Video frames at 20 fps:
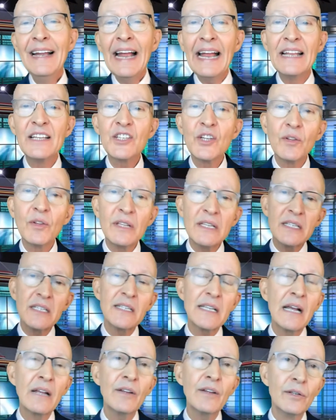and so this is
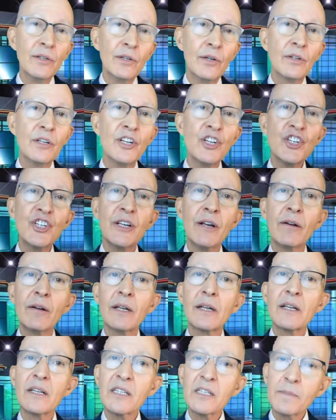how you learn to share
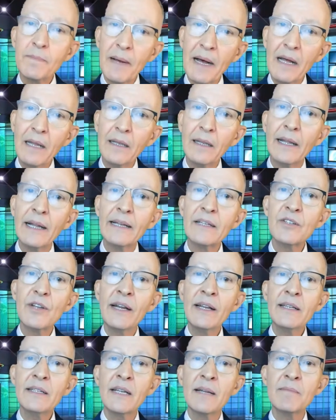little spotlights. So
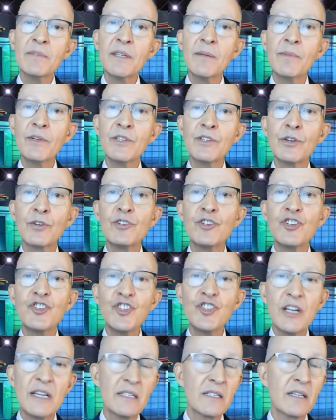anytime someone searches
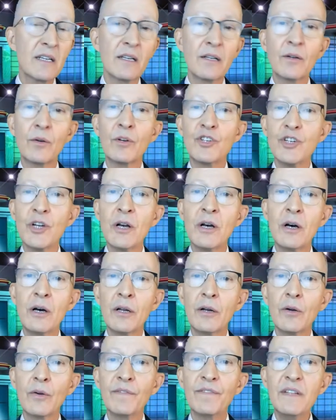Jessica or John
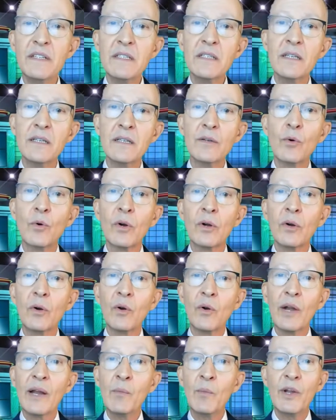or Vincent or,
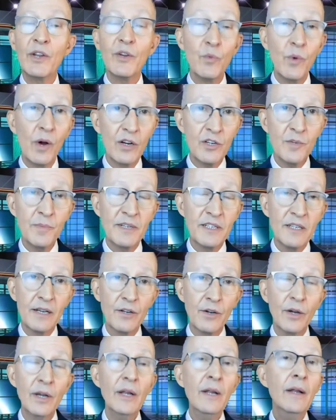or NYU Wasserman
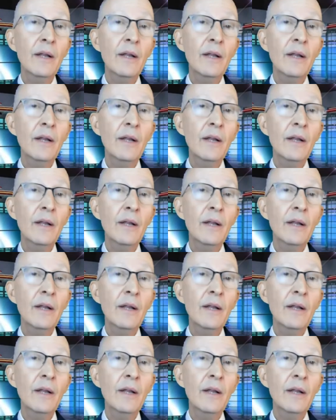Center,